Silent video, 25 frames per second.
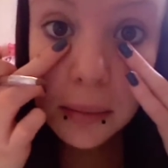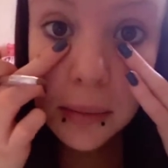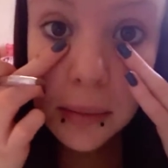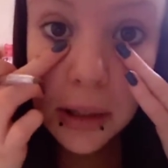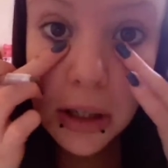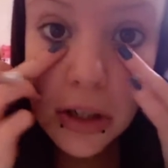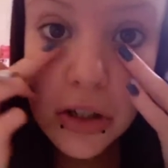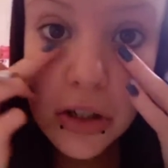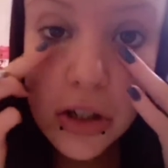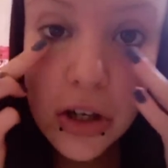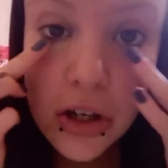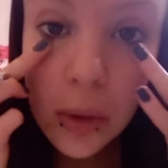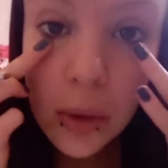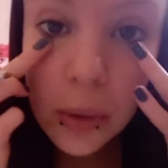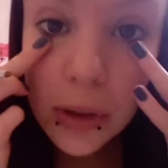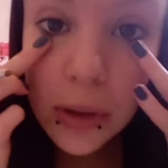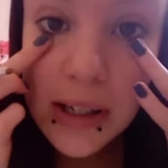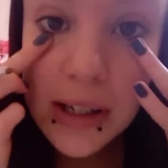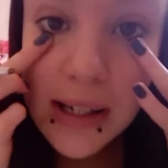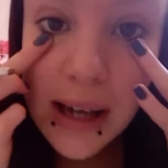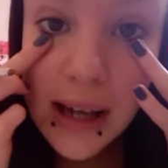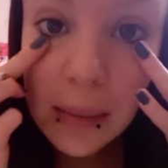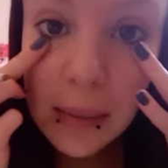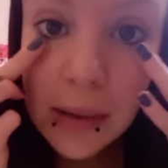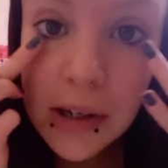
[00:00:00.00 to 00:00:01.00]
because you don't want to
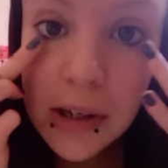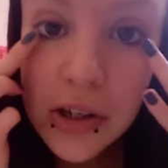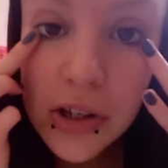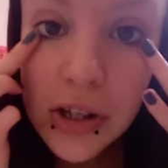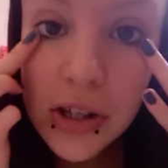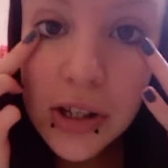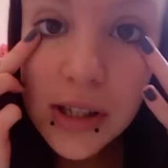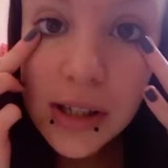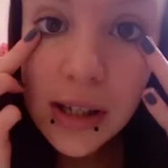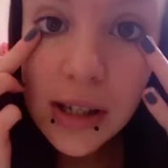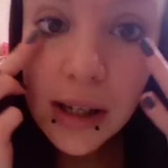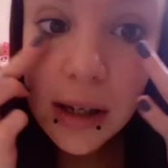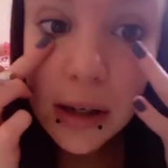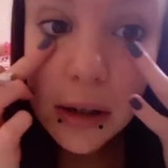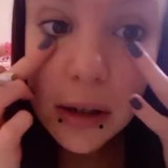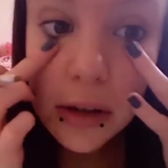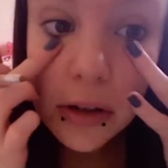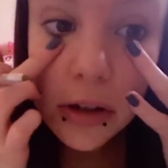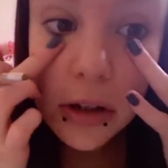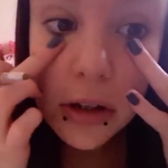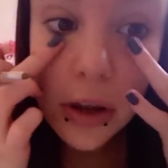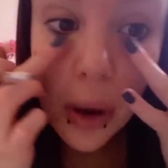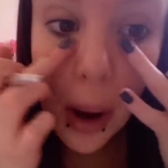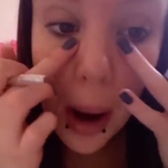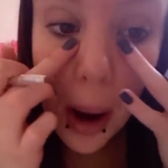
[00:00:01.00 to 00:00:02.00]
damage the skin
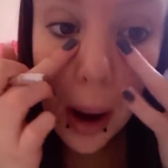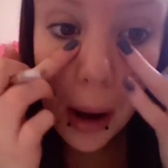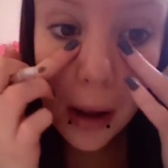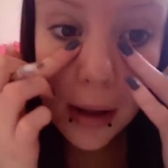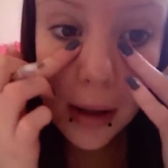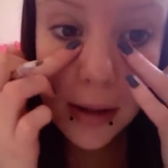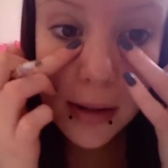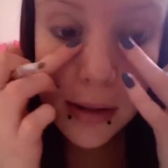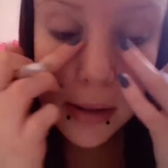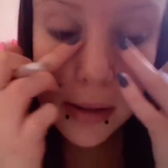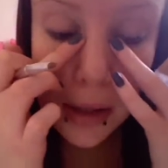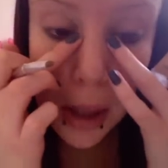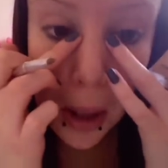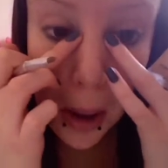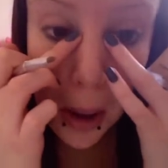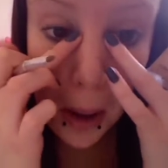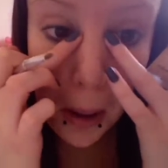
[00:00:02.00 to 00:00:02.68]
under your eyes.